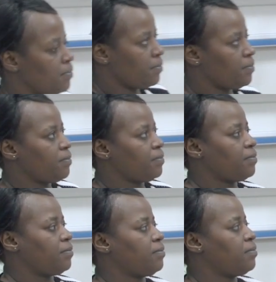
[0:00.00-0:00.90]

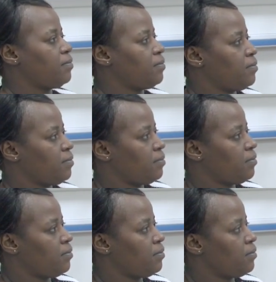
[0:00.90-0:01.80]

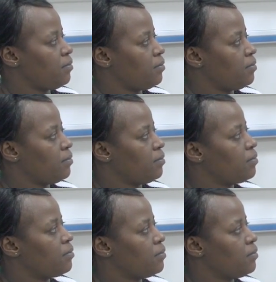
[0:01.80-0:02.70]

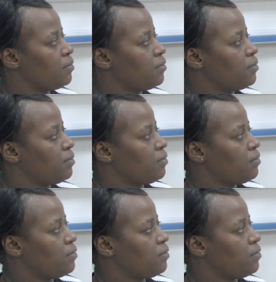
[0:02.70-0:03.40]
This person isn't speaking.